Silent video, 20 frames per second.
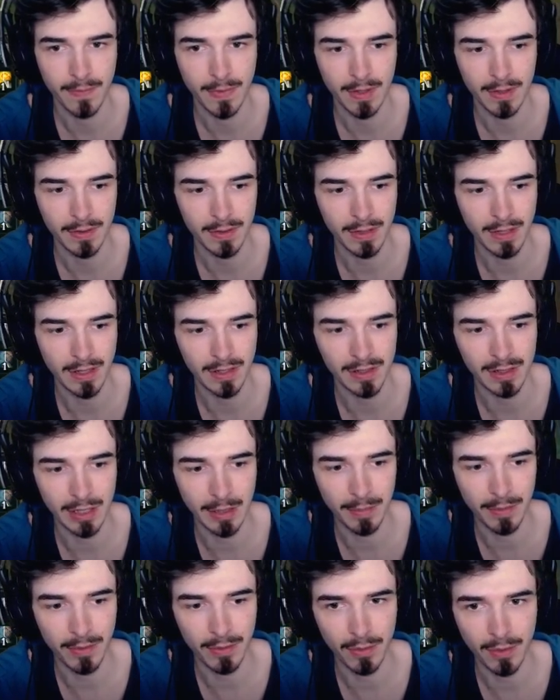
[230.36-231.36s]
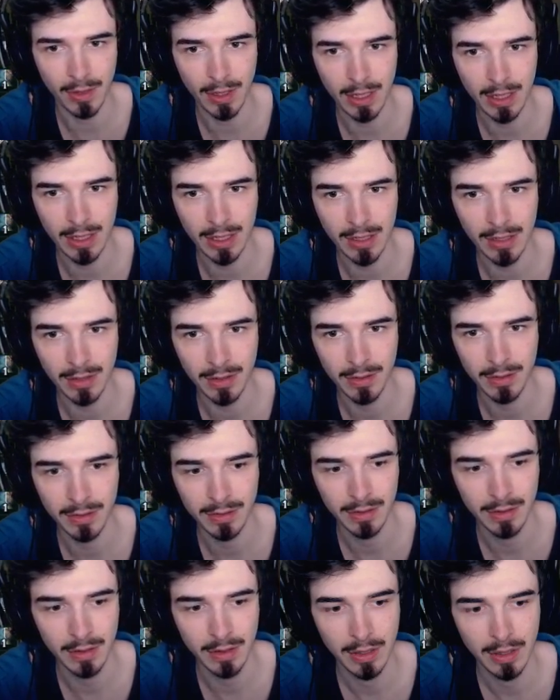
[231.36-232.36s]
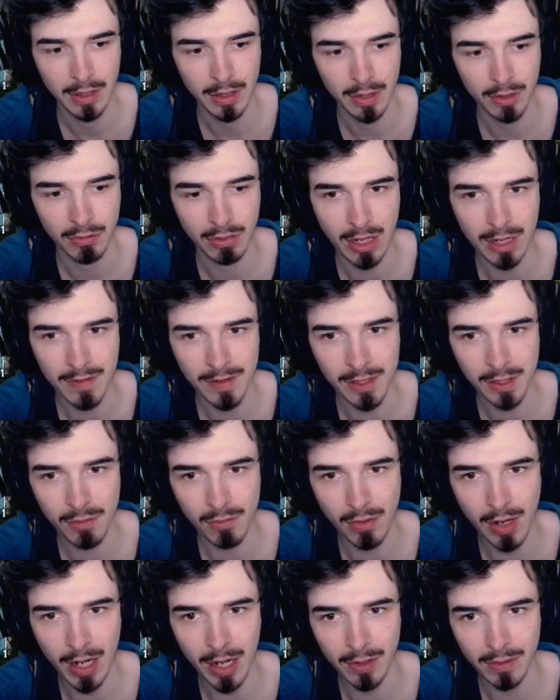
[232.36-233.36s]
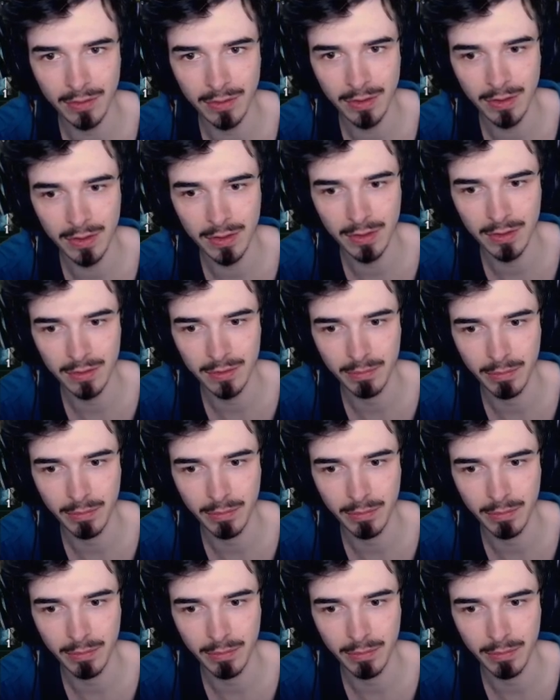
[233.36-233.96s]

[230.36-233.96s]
So let's skip through here. Graves is around.